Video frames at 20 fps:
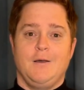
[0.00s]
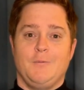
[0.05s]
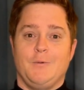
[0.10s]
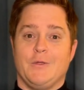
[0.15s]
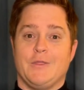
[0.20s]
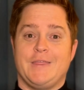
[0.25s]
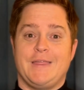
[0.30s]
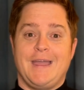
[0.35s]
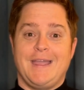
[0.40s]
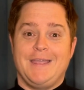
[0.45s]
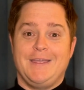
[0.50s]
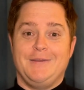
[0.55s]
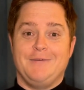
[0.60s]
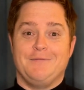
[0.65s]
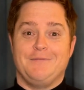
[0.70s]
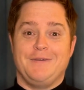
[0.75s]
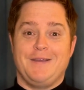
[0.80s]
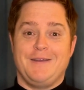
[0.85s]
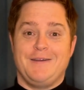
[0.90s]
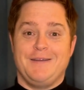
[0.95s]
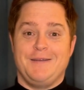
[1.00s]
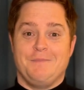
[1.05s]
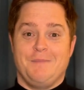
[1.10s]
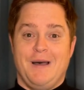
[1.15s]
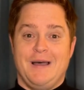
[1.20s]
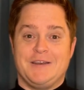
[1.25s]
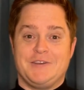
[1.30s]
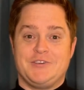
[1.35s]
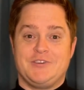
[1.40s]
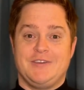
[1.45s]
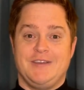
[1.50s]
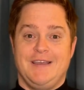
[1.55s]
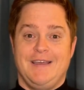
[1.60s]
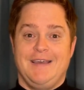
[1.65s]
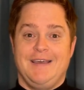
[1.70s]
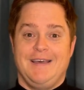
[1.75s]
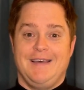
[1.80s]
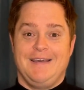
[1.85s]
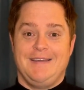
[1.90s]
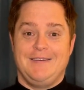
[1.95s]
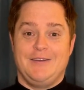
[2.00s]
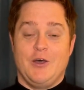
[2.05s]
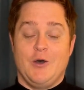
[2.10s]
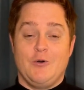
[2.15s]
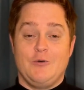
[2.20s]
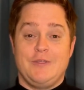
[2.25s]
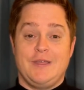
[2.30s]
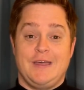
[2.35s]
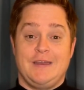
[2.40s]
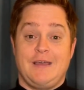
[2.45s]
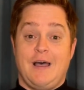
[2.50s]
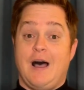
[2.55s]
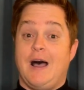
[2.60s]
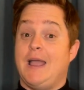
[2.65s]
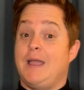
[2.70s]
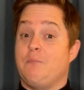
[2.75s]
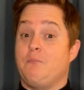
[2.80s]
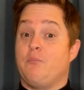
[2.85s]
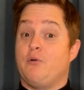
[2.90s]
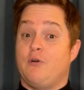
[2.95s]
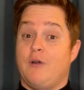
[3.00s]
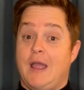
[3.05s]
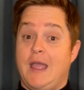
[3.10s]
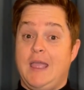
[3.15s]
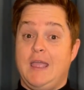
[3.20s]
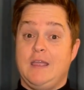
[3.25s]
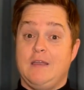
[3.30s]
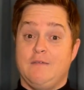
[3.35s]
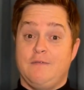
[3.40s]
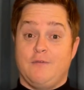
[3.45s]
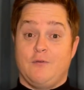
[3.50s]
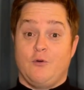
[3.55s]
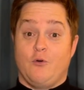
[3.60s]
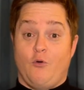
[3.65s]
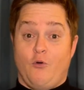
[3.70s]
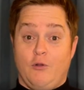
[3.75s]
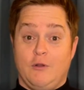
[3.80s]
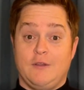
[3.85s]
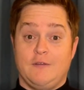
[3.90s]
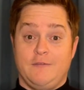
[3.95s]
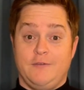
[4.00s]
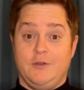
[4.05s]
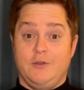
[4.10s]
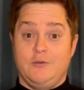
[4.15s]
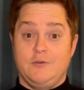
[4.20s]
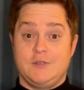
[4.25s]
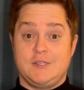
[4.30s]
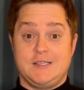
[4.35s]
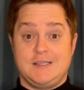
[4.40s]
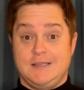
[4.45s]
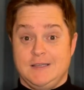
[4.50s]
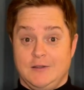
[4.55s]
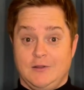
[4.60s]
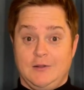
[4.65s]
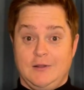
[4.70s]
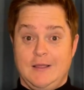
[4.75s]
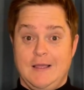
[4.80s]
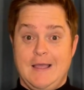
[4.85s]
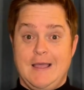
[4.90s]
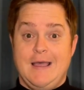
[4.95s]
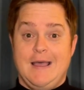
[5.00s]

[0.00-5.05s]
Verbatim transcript: Well, thank you very much. Know that I am praying for all of you still,